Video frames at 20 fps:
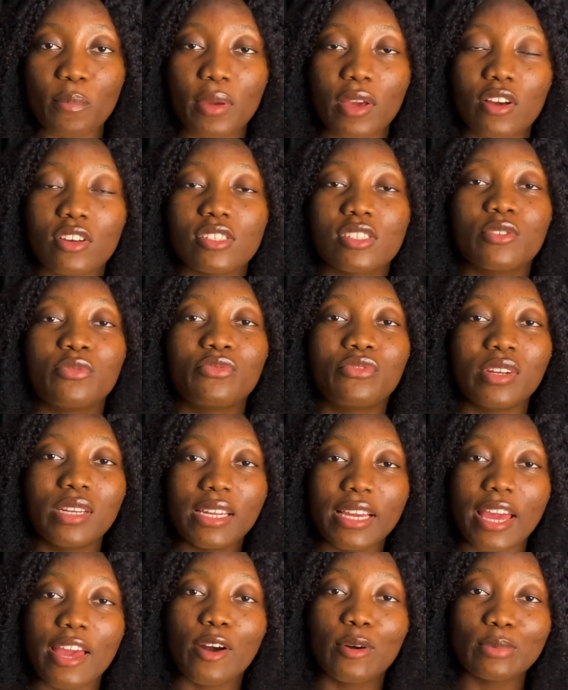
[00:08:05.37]
because it
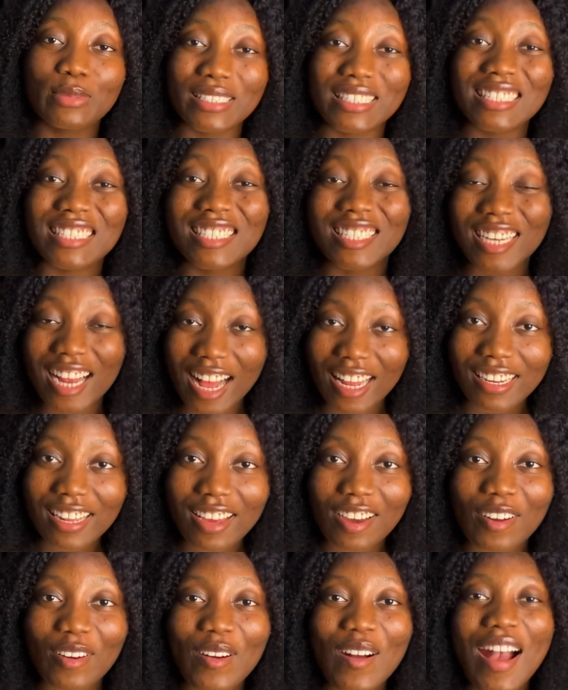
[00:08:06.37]
really helps the
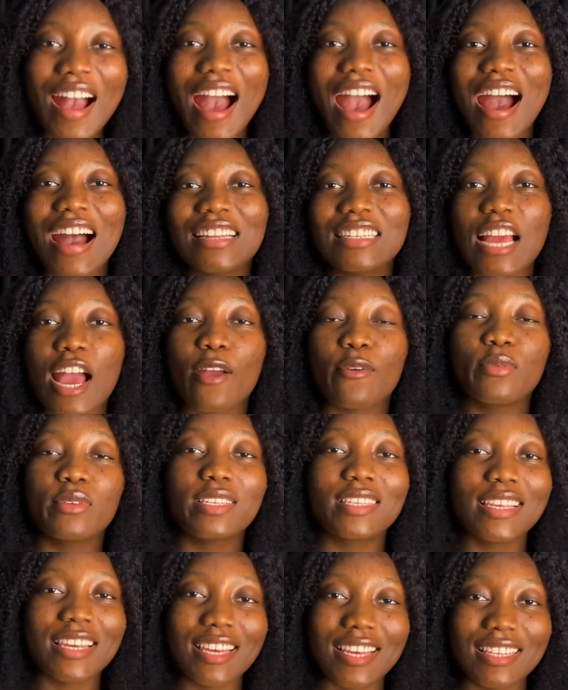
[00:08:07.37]
channel. And I will
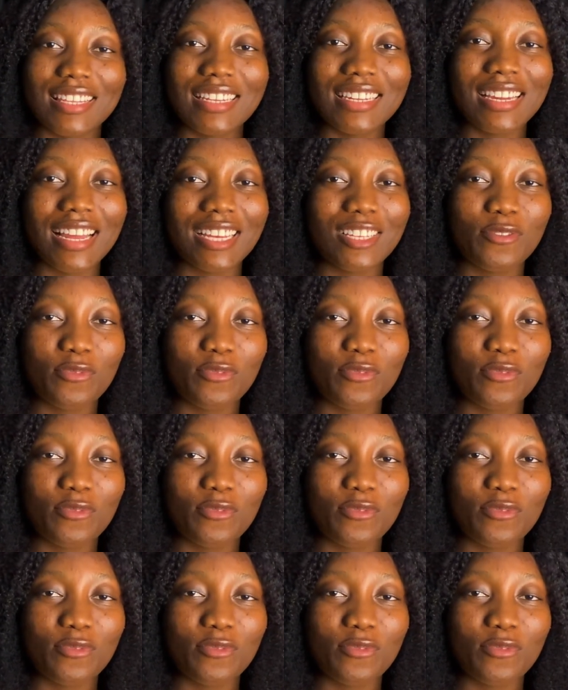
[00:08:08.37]
see you in the next